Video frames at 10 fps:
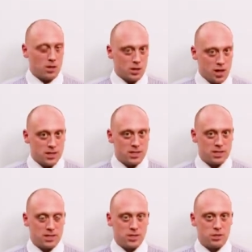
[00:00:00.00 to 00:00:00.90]
A lot in
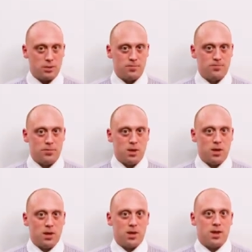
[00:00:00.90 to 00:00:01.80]
this lecture,
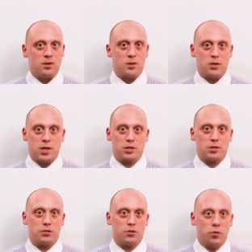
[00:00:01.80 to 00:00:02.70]
and there's
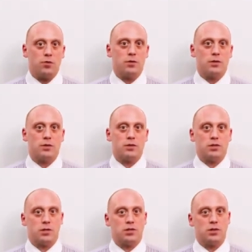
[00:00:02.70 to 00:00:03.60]
actually 4 videos
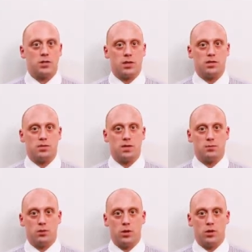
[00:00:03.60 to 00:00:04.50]
in the intern content
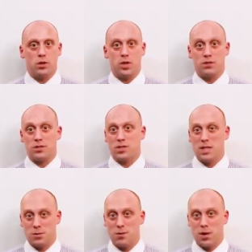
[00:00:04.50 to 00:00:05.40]
below that covers the
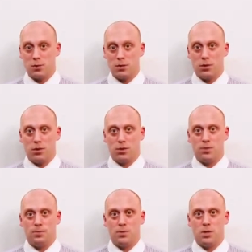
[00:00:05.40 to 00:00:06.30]
same amount of material.